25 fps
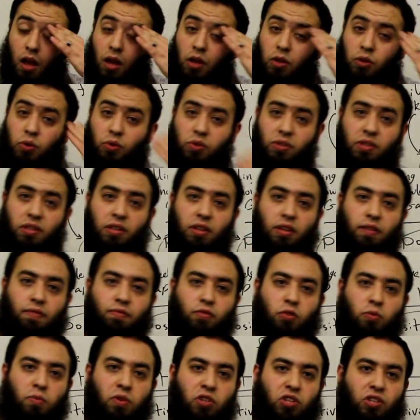using
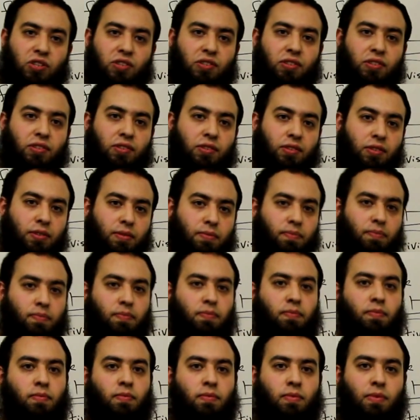information
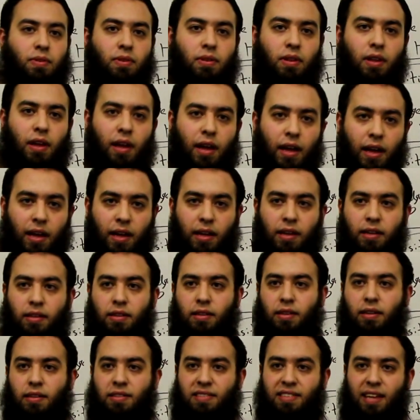system
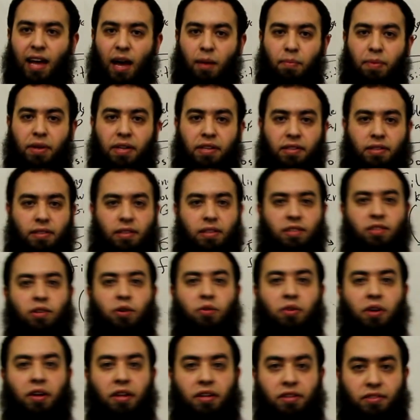and the happiness in the
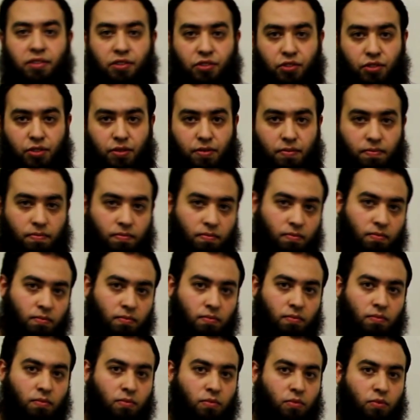organization.
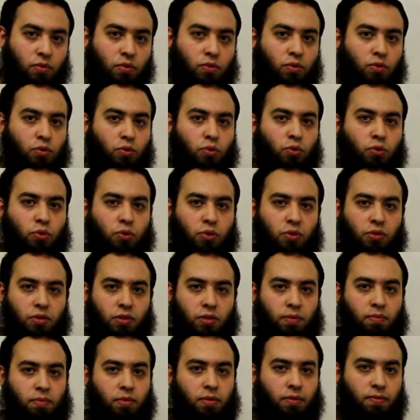Two
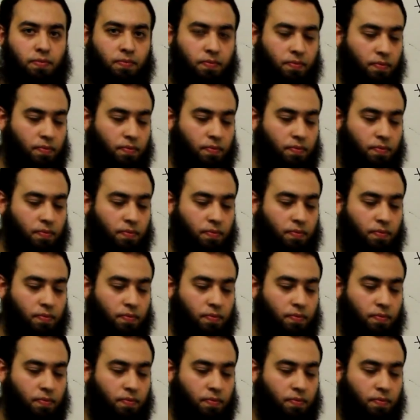concepts.